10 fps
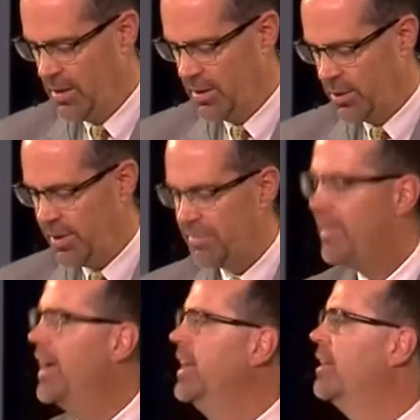Quit
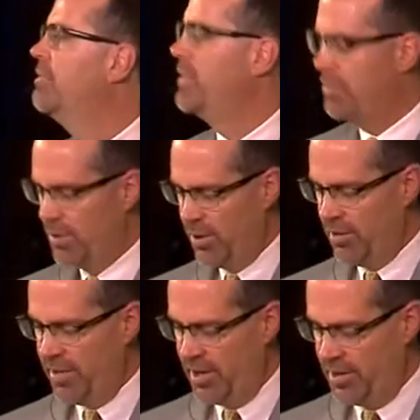fighting for the role of
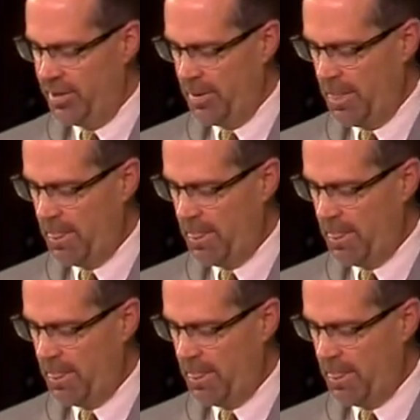elder.